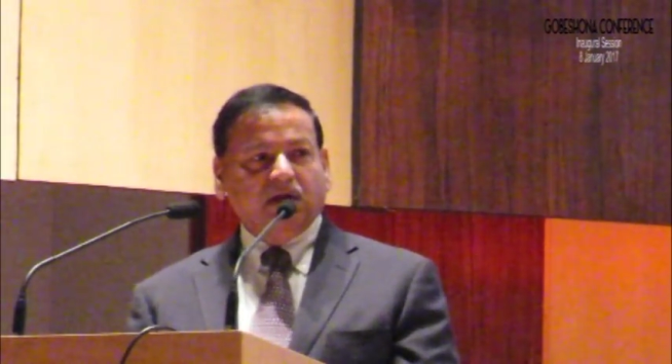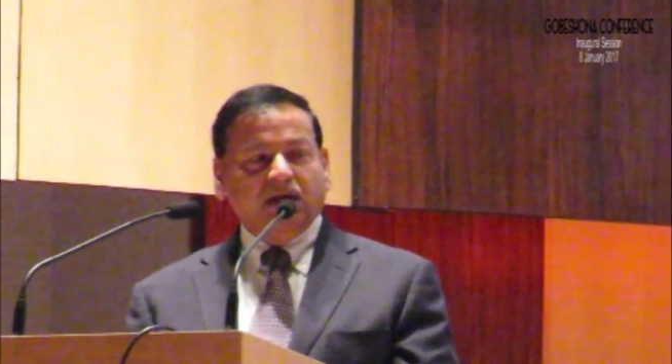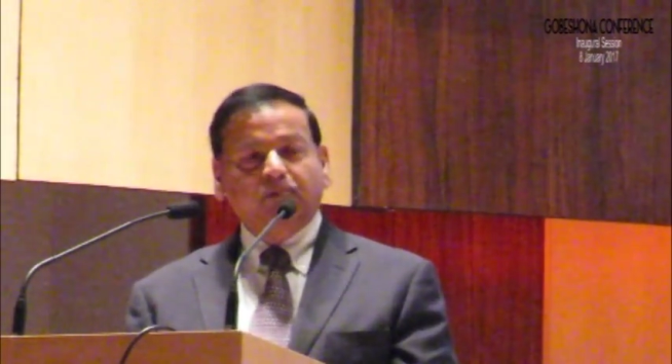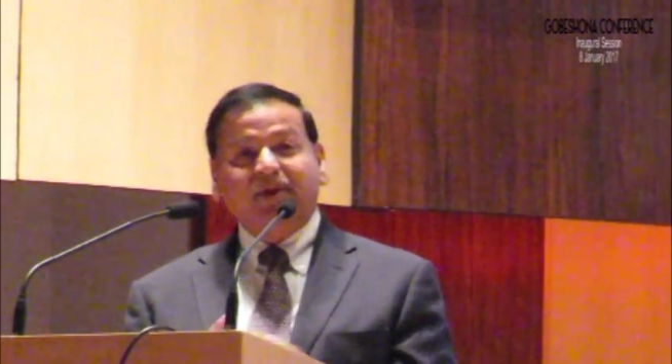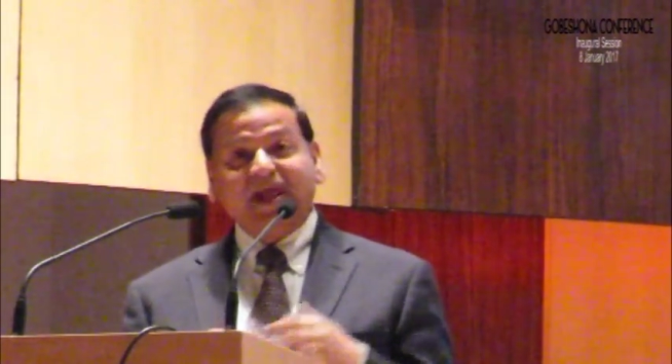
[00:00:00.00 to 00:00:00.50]

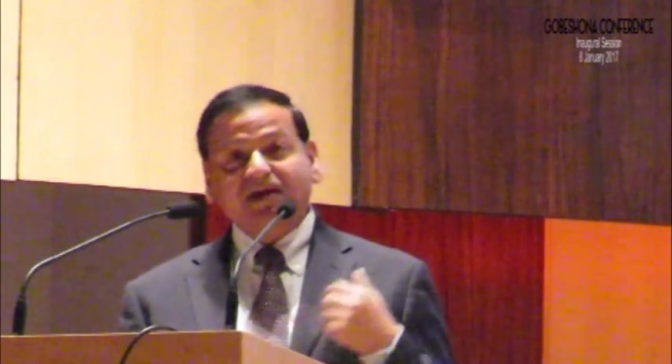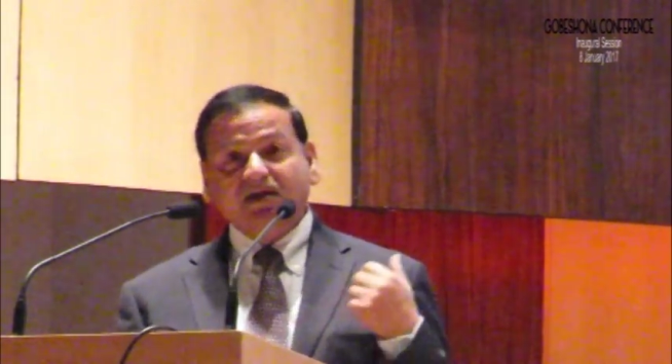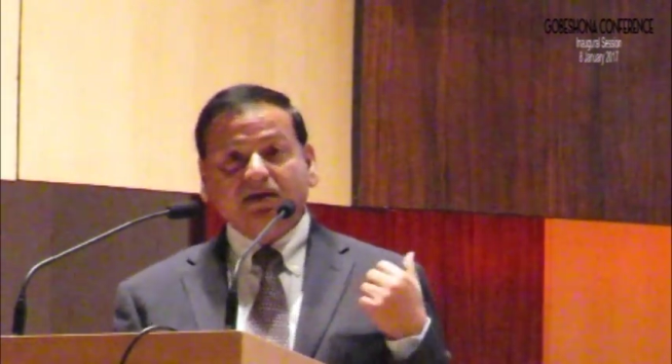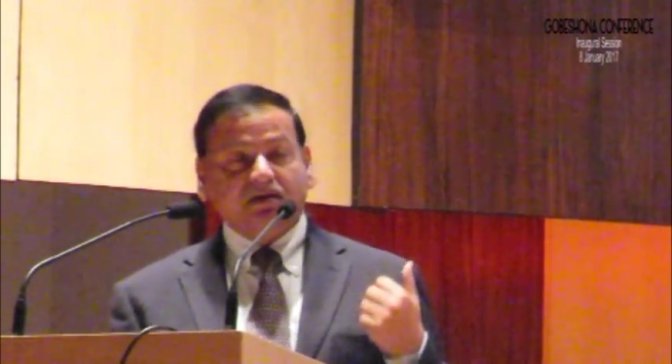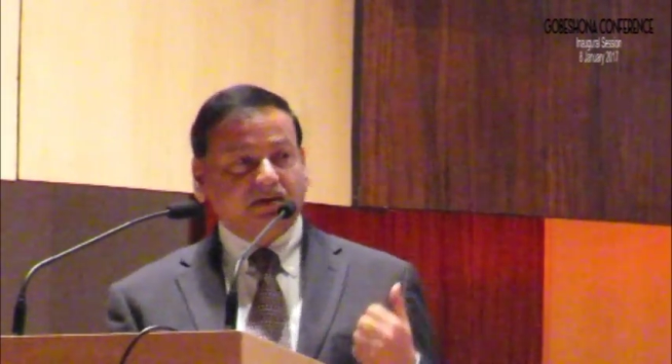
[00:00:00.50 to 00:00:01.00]
and
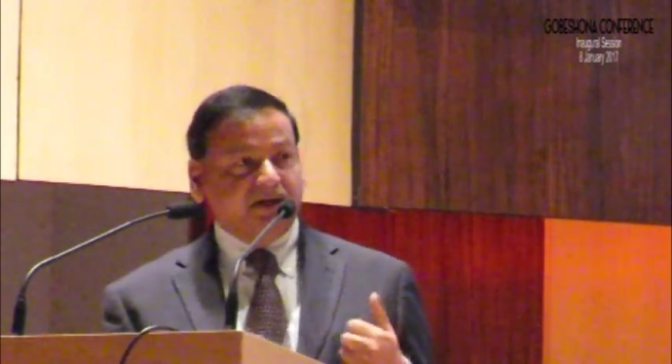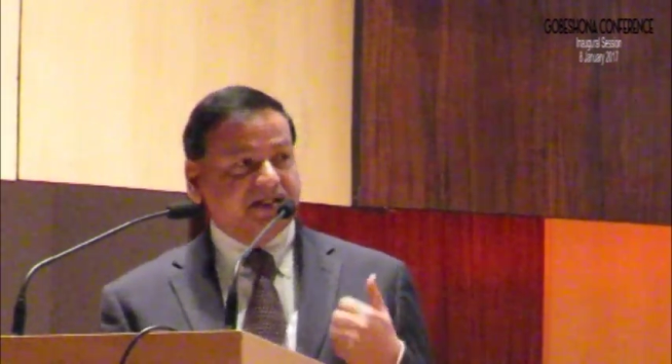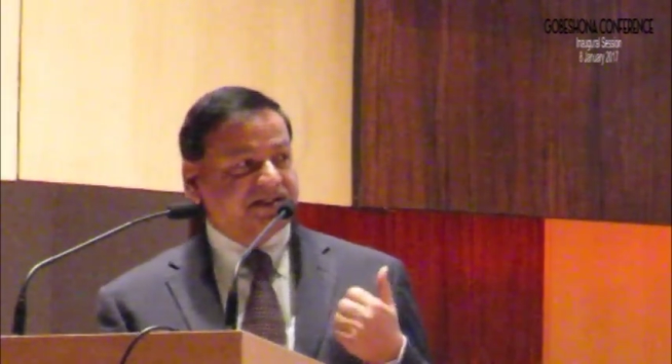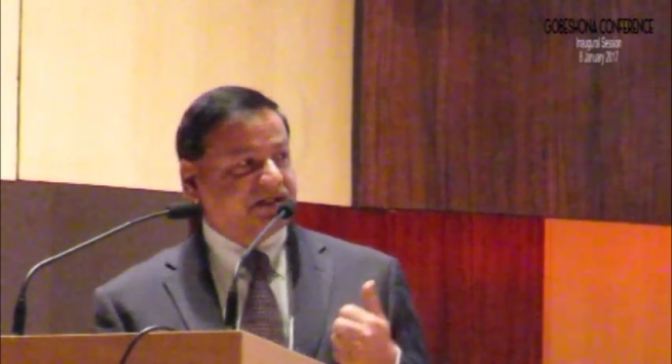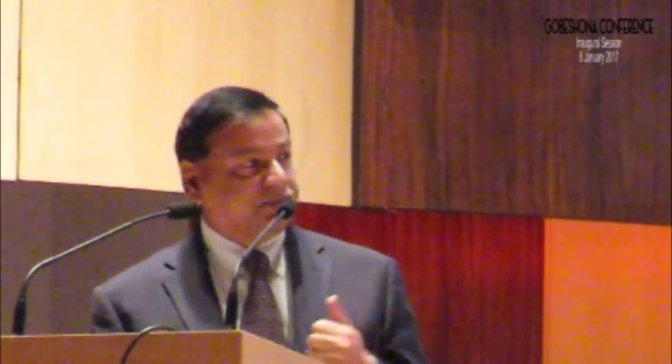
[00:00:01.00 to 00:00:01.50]
planning the
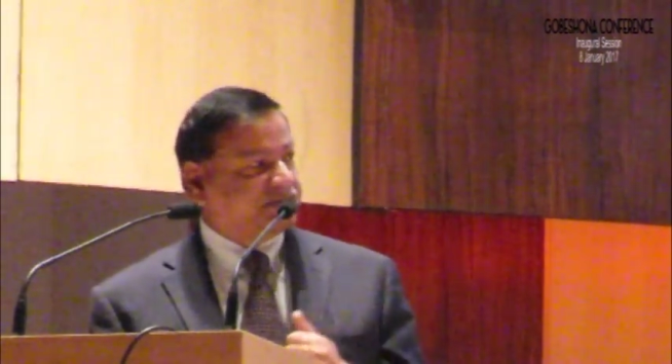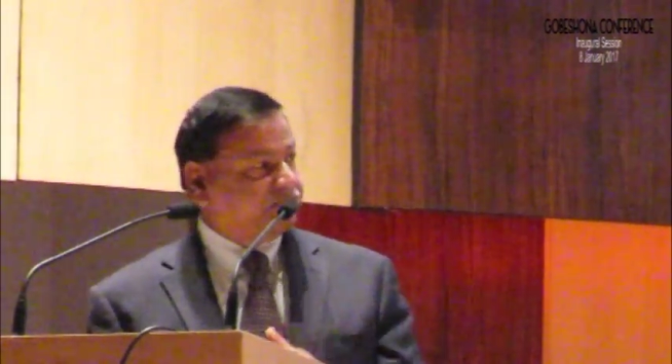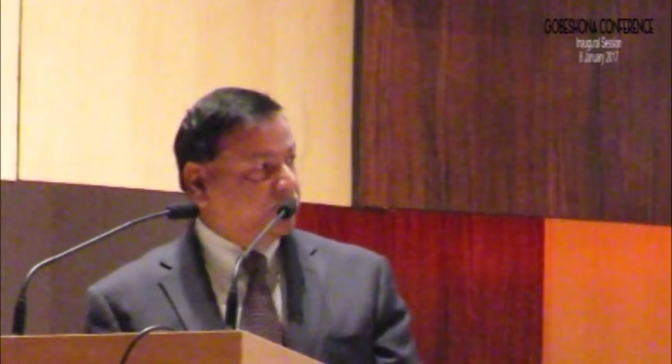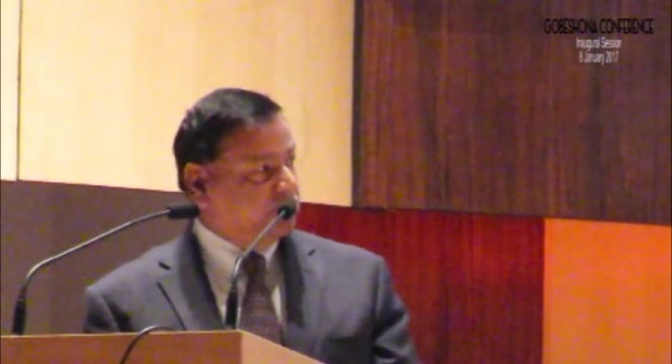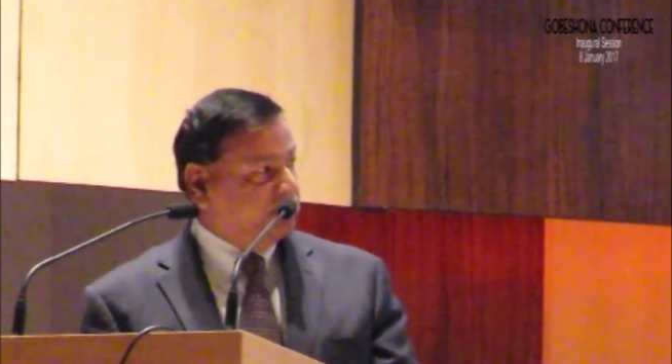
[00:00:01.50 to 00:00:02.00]
next
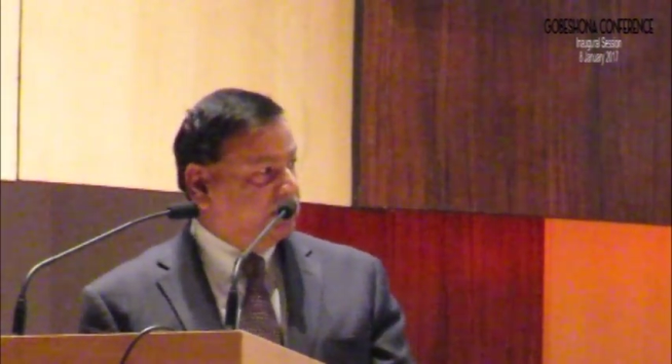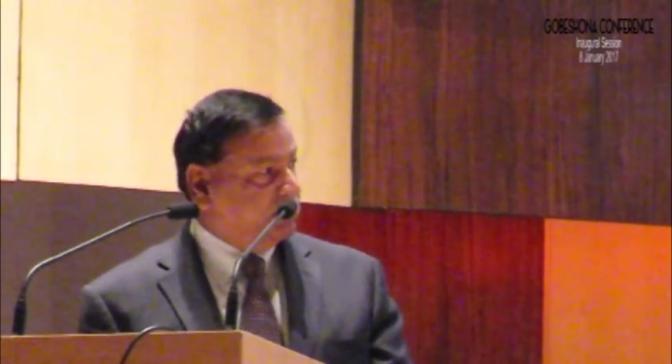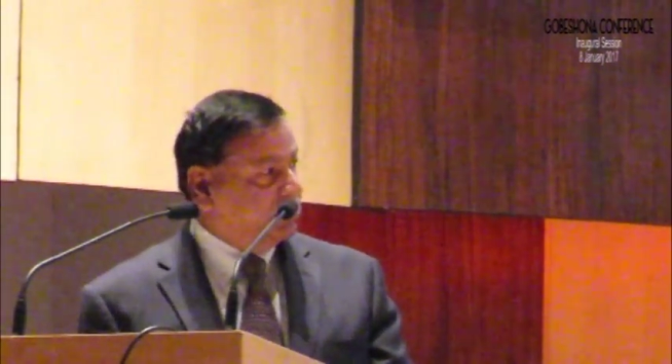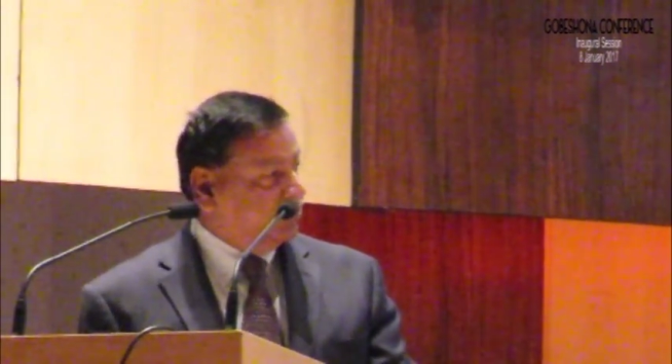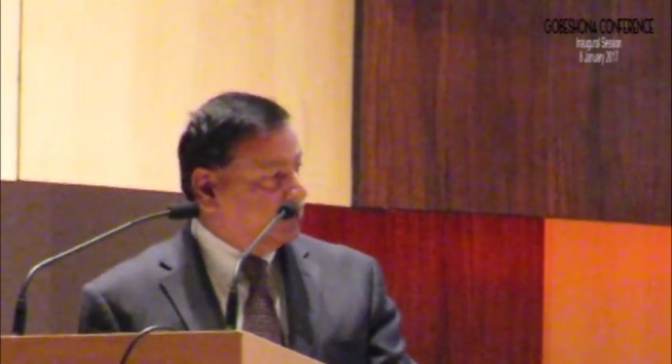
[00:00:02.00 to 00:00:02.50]
steps for the